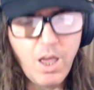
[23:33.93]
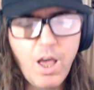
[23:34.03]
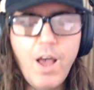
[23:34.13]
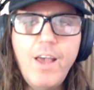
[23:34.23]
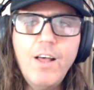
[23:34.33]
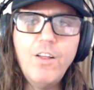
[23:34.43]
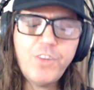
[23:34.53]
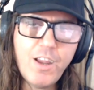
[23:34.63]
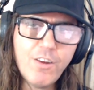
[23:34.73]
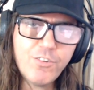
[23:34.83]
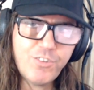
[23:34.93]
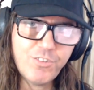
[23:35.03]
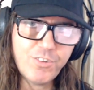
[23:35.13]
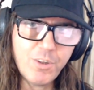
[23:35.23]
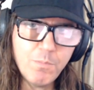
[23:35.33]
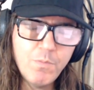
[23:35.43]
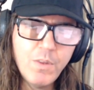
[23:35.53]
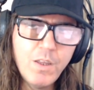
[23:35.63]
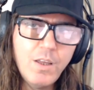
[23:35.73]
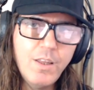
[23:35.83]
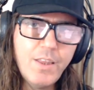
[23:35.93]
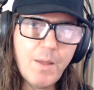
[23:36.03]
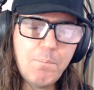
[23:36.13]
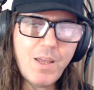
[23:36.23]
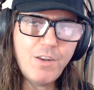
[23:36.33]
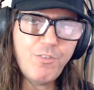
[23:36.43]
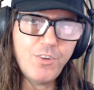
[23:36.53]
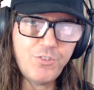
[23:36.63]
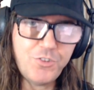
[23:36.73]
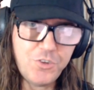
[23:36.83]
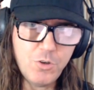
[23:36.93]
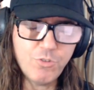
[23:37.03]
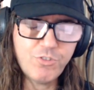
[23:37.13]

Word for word: a healthcare system that benefits you.